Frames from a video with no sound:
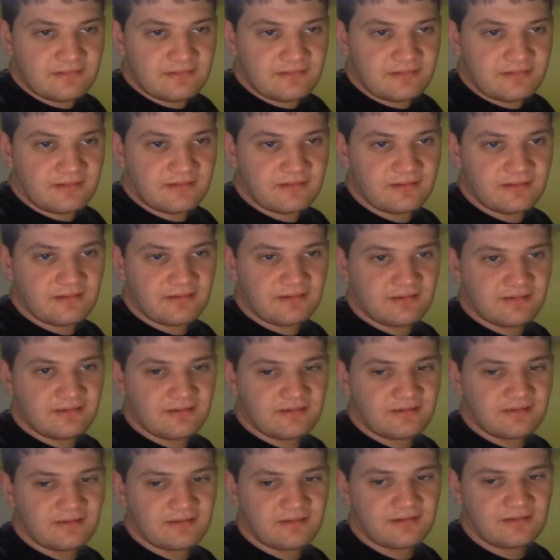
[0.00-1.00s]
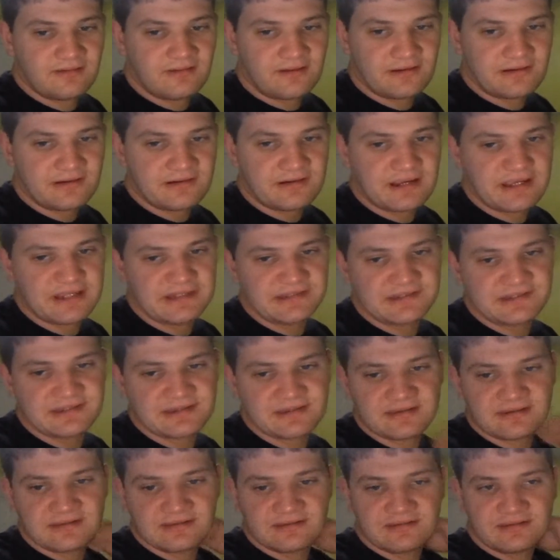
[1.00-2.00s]
all
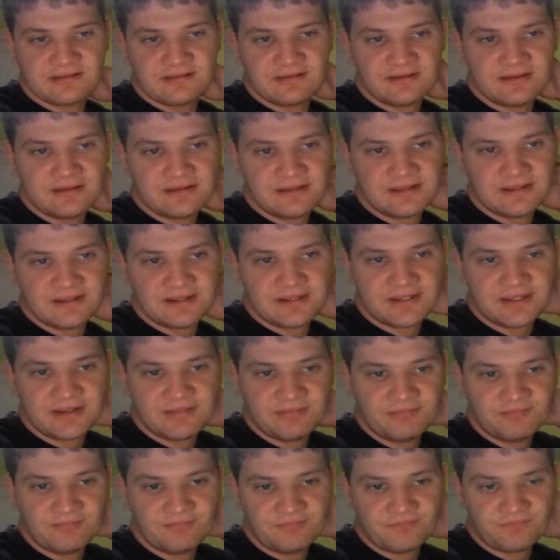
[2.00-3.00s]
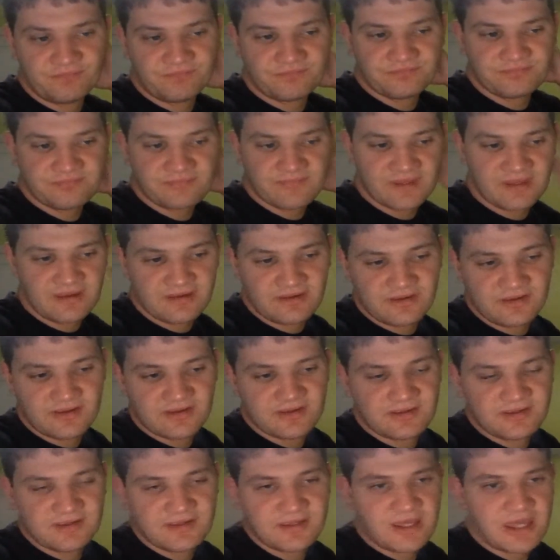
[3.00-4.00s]
right. I
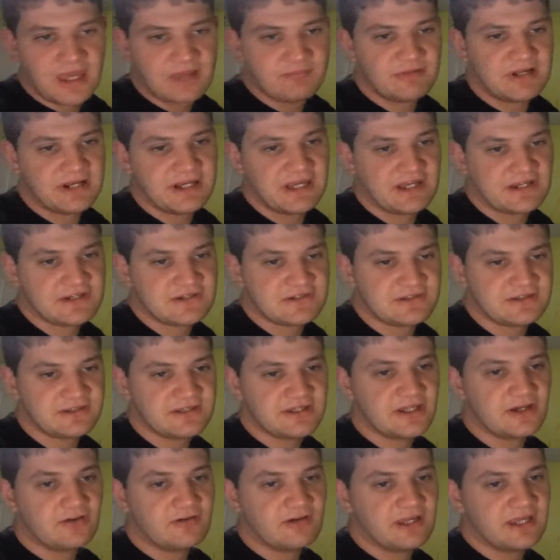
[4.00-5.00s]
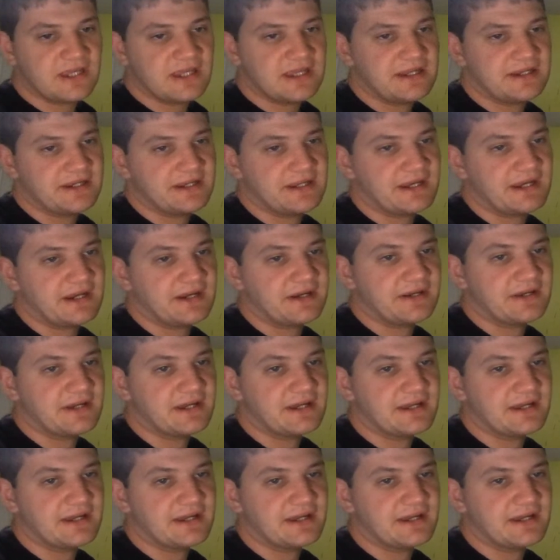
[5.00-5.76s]
might actually go ahead and.